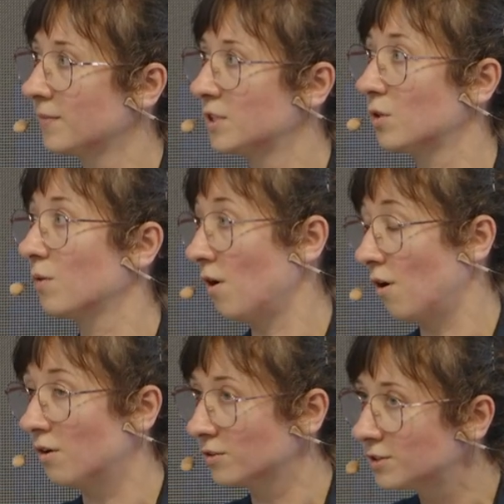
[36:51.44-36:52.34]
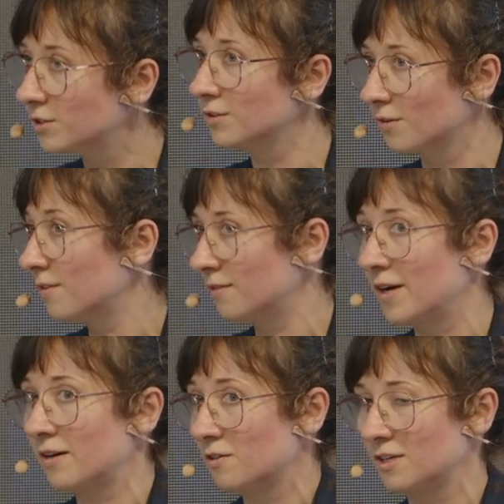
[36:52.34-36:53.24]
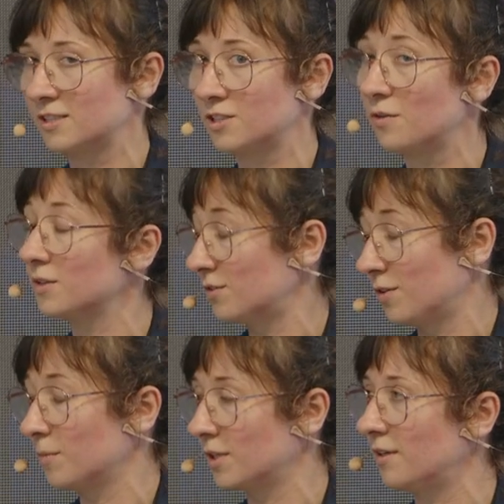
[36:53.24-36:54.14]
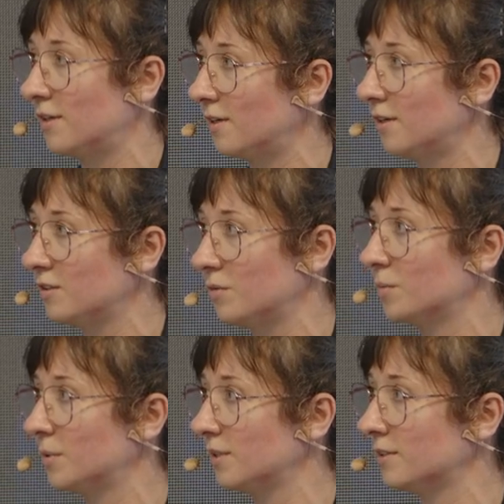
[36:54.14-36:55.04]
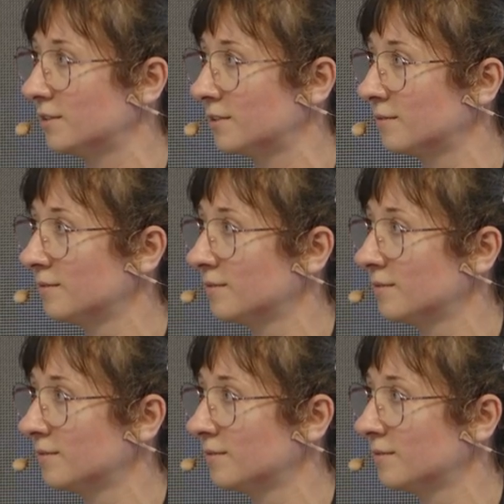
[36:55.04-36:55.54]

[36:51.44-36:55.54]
So also the regulatories from the uh, Europeans.